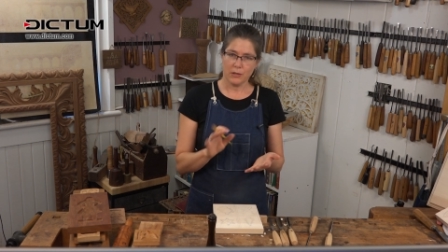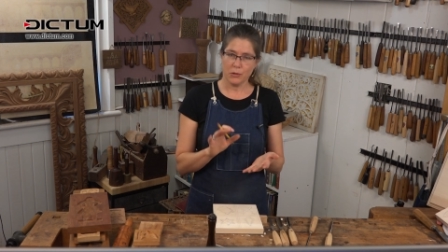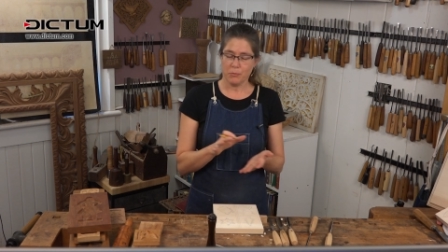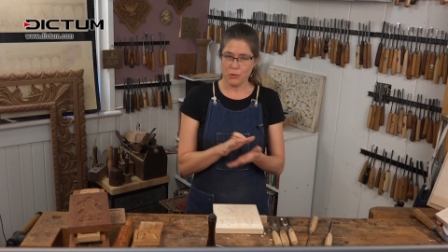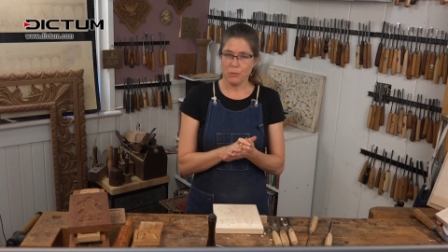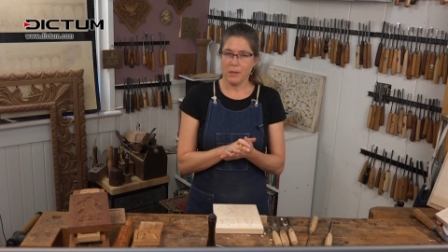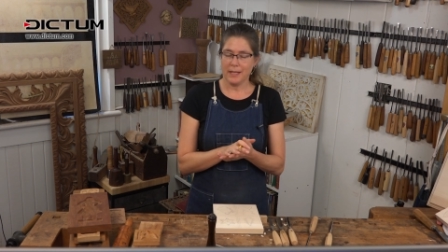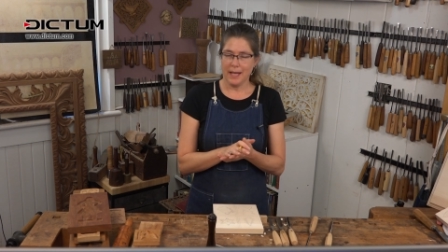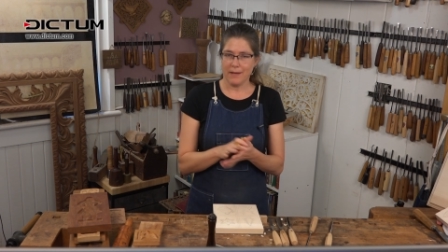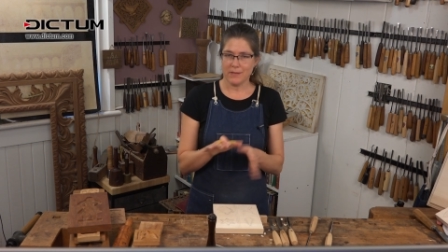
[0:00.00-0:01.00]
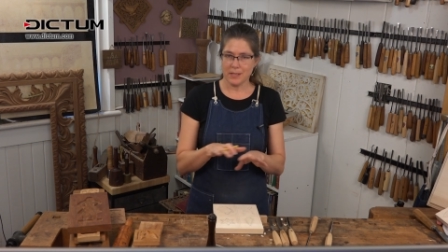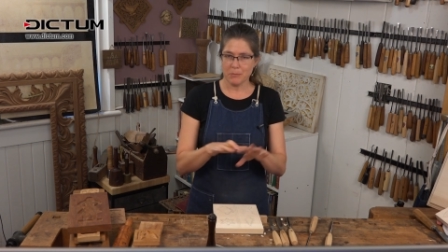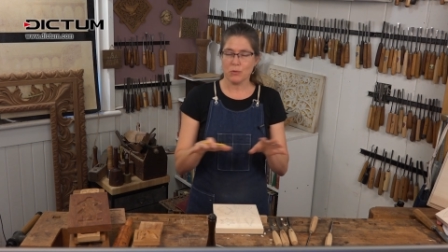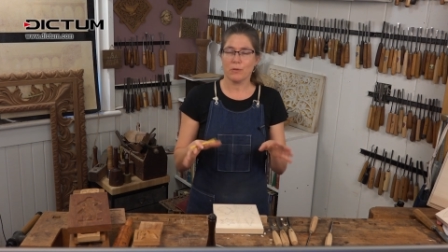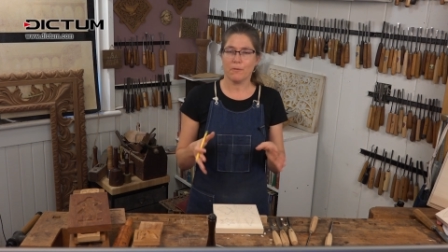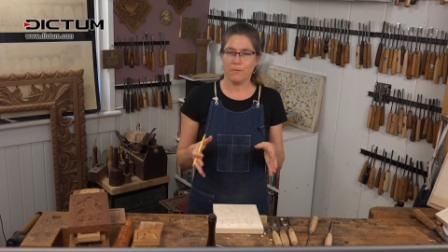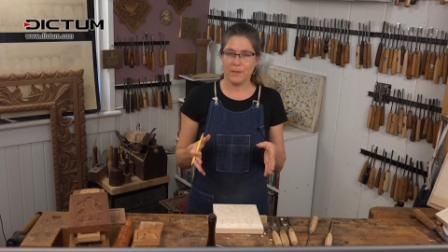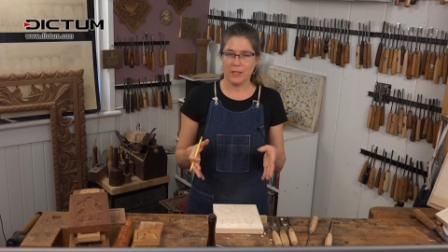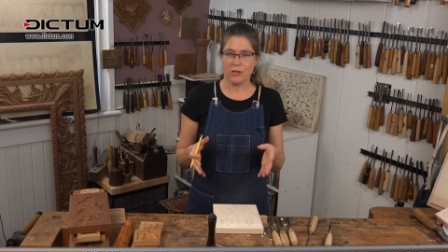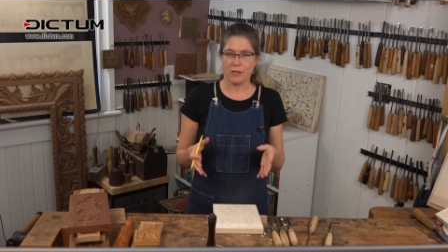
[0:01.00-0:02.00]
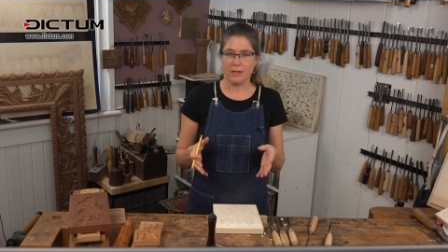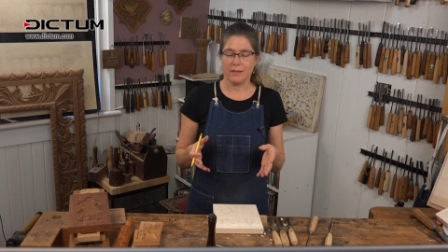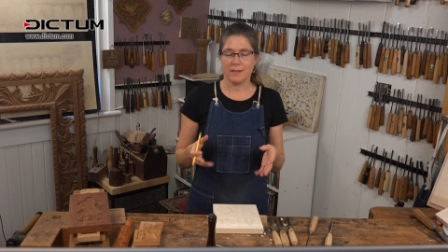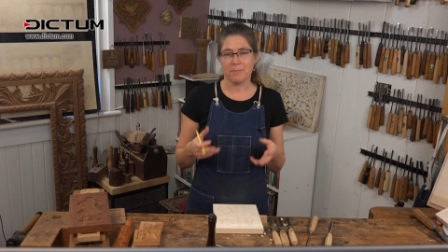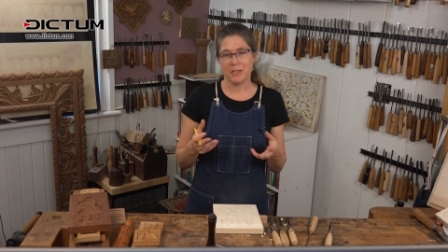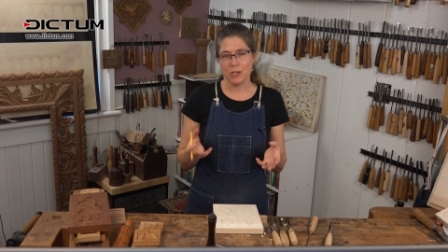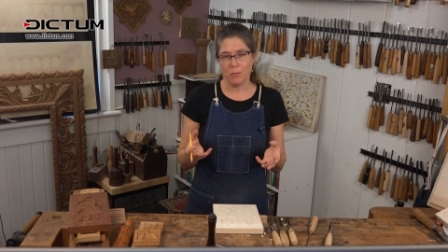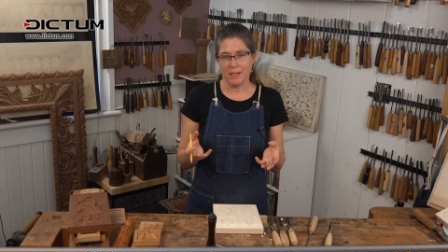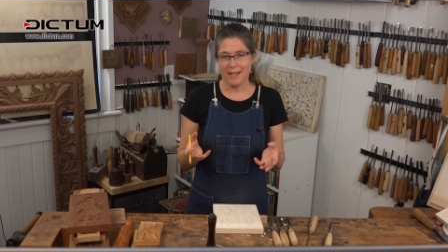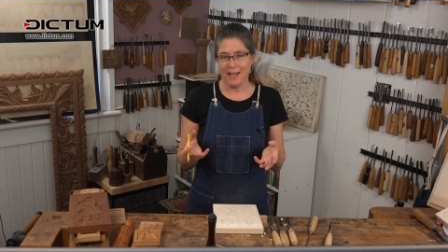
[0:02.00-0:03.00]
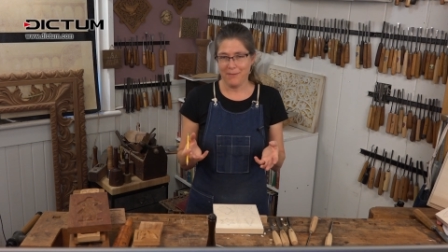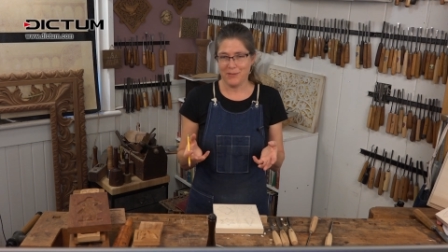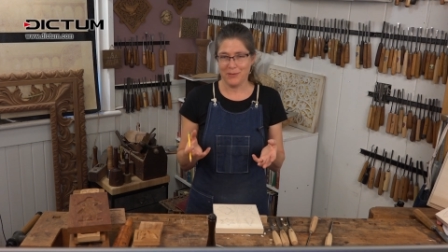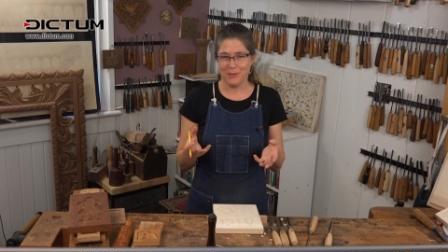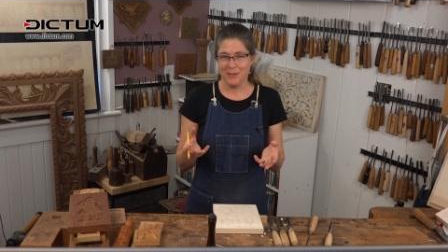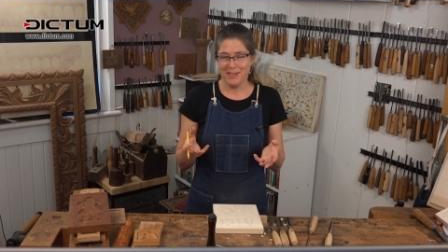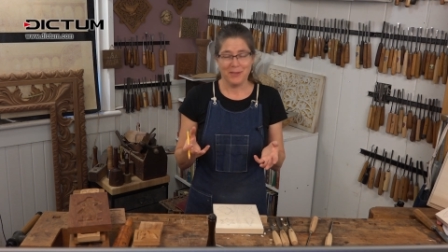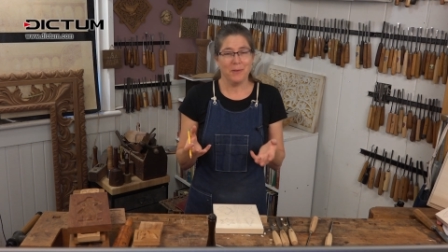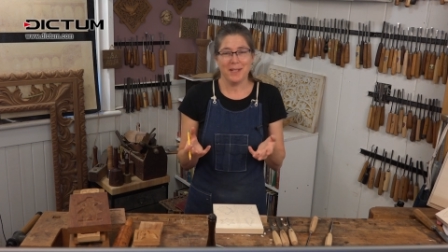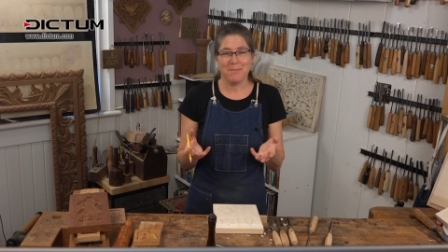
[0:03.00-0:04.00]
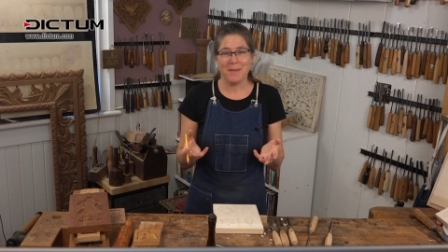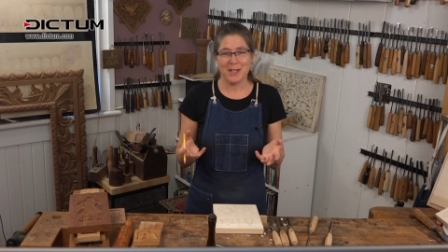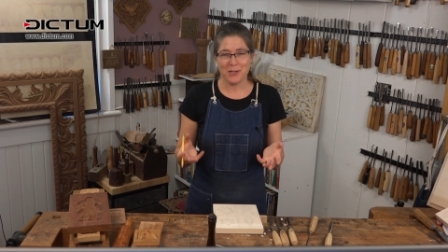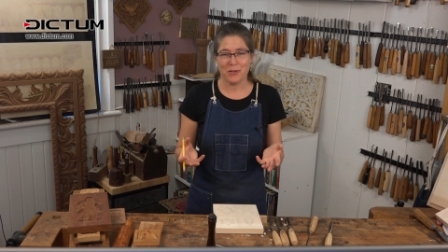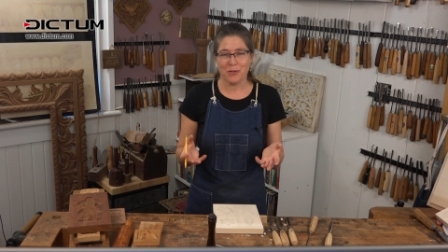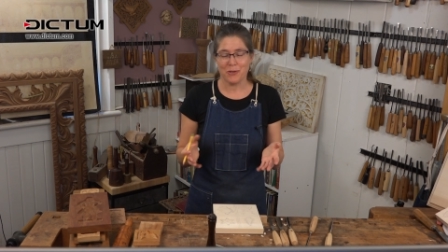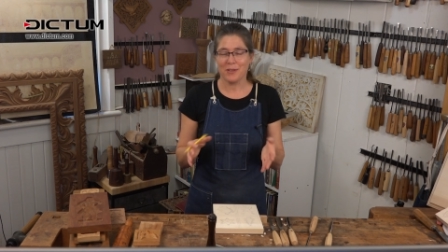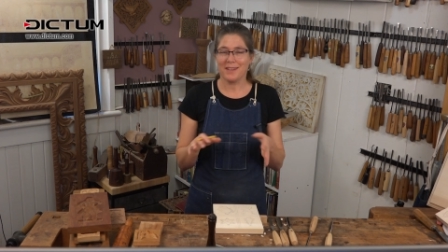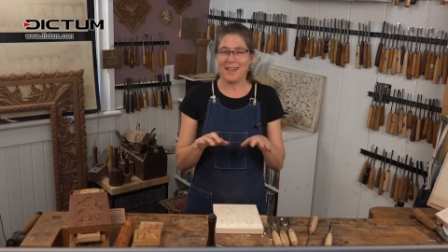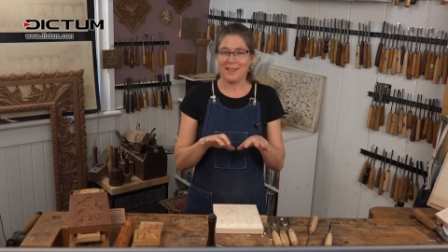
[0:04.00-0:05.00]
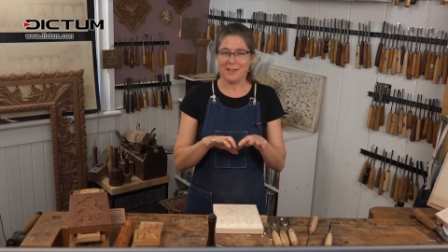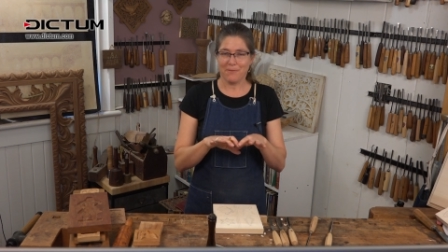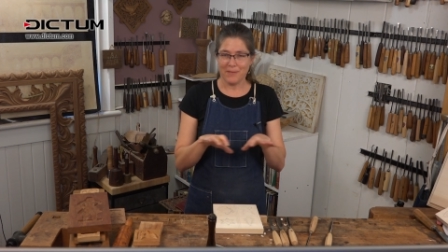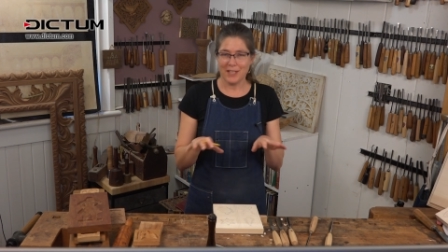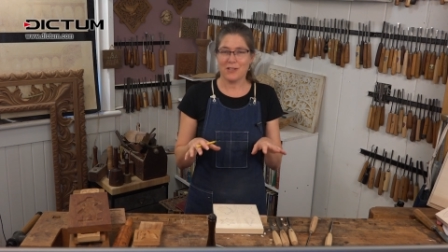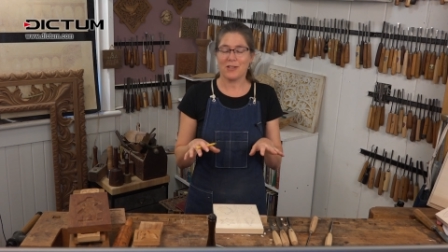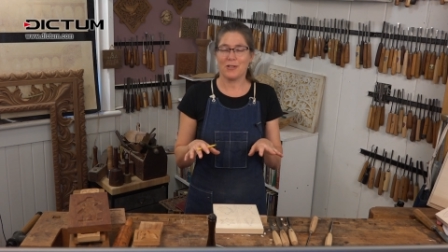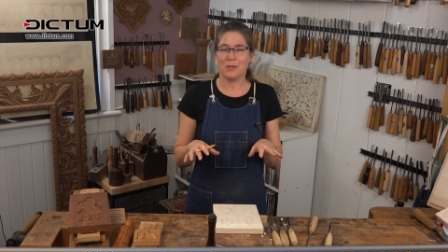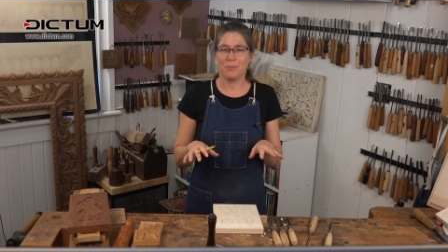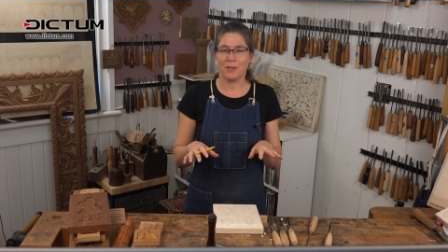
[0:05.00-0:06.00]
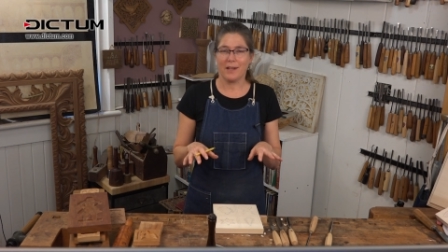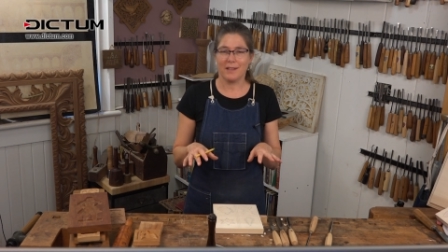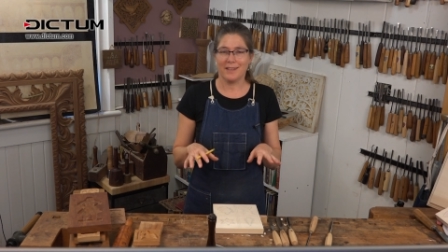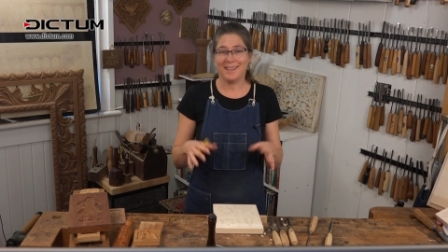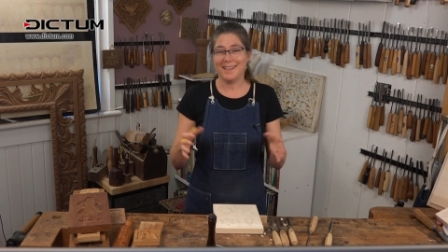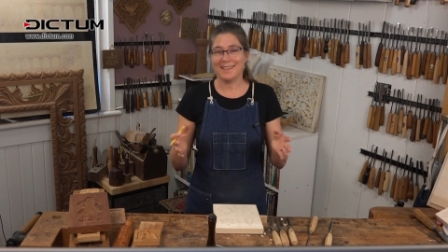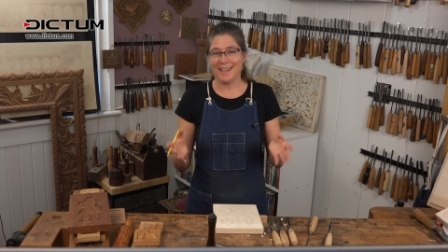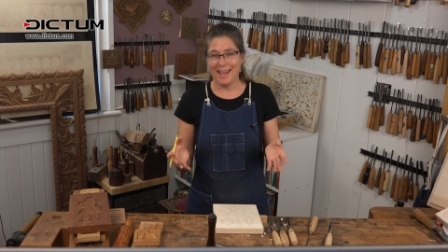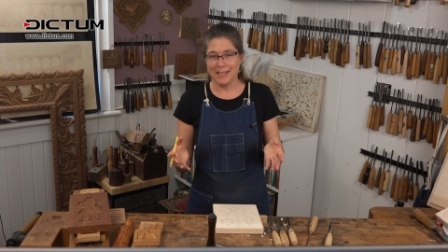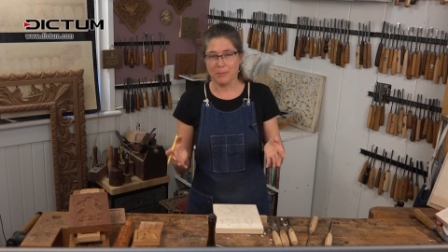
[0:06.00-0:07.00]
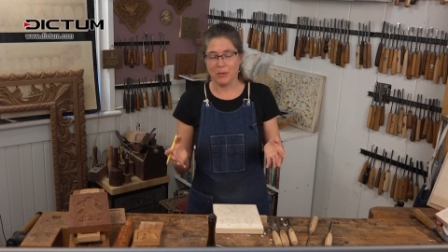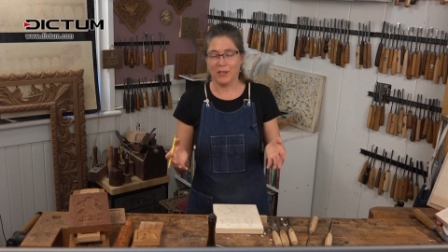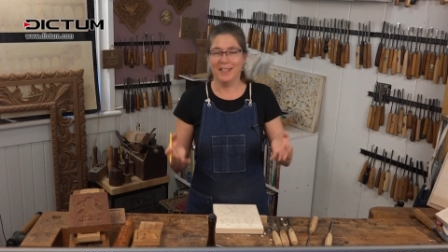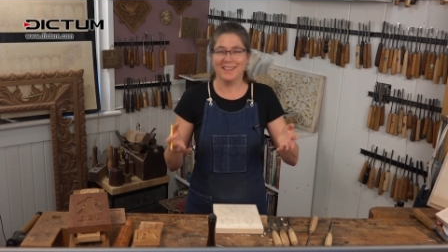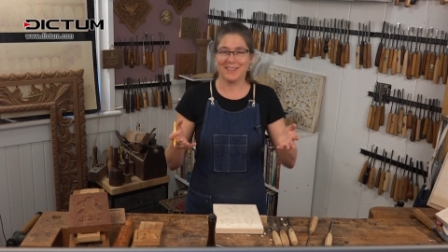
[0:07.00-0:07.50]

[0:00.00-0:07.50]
you do want to have some sort of finish on it, but you want to make sure that the finish that you put on it is edible.